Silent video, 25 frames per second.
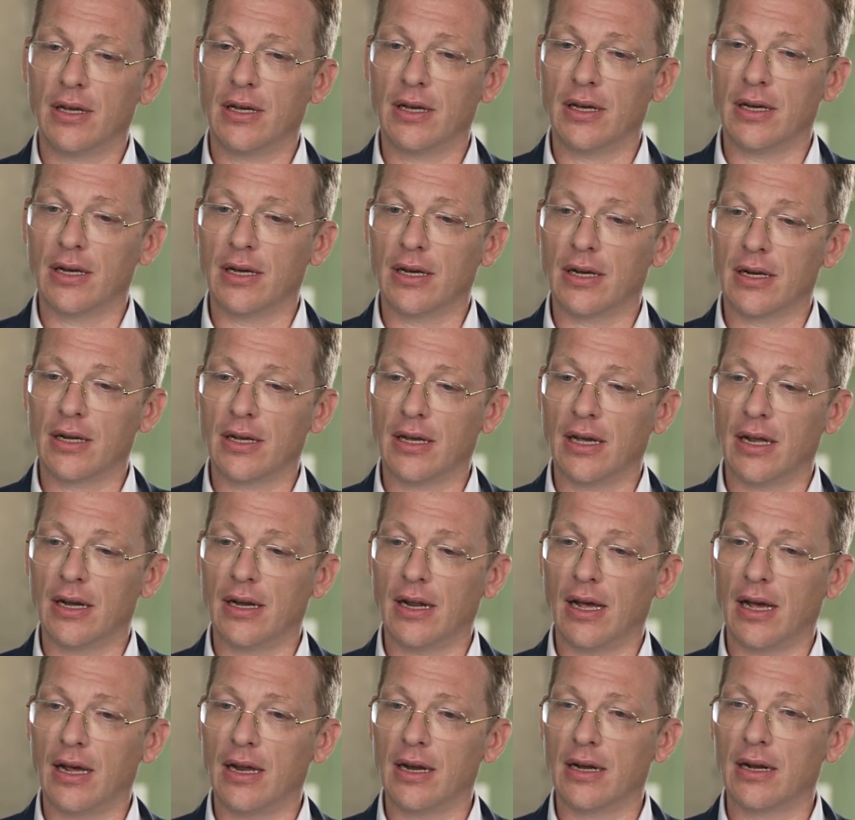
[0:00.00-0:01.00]
uh, can
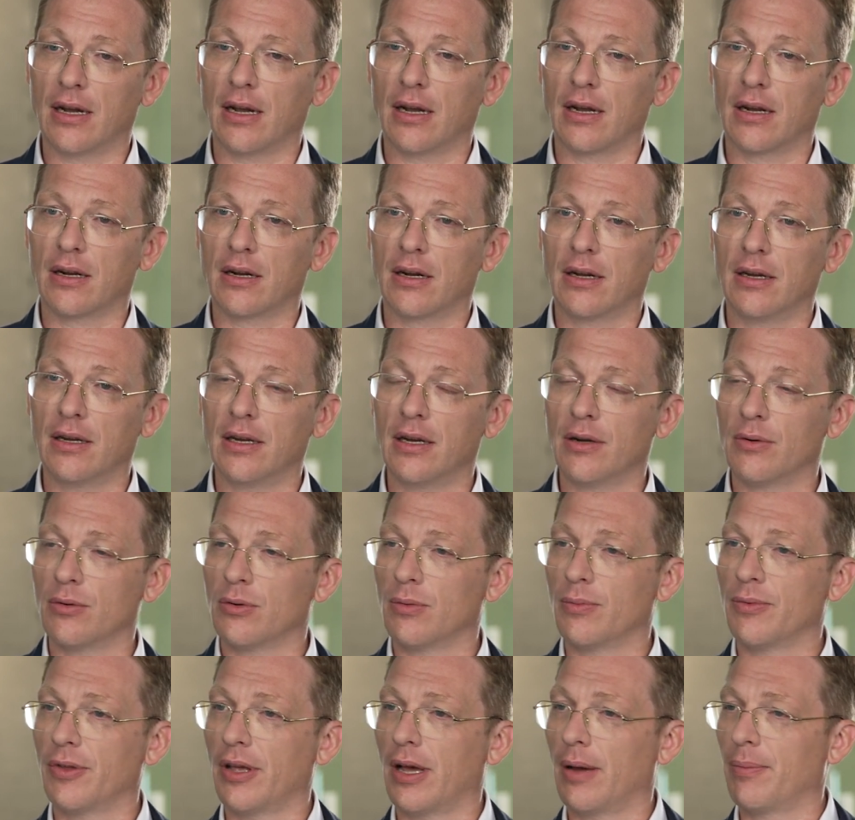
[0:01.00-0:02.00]
handle clean
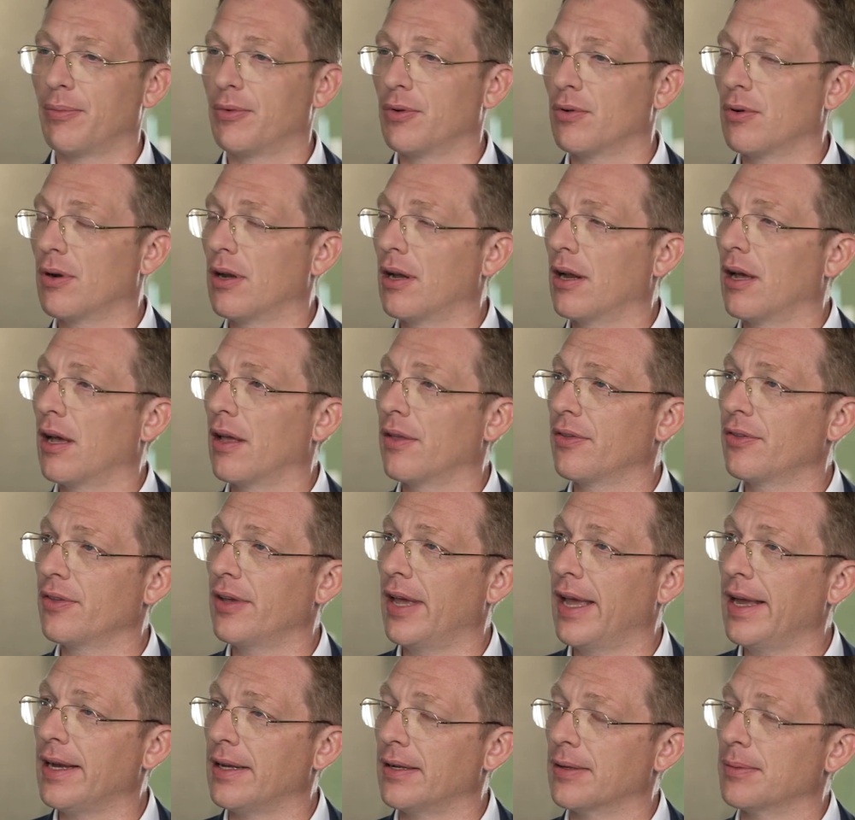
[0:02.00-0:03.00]
rooms up to class
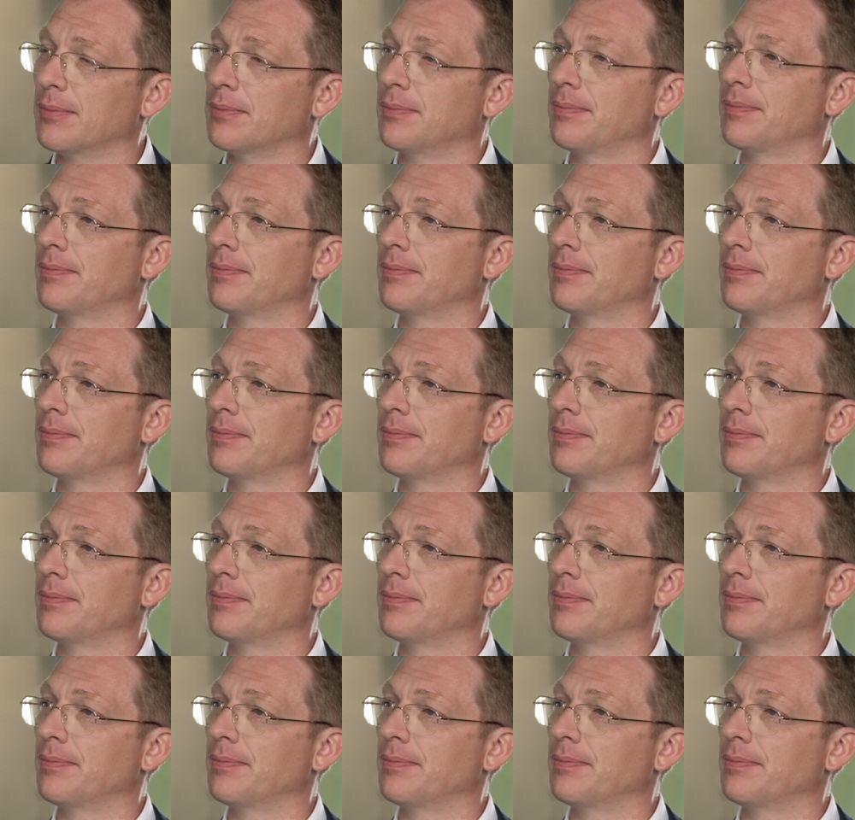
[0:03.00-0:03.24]
8.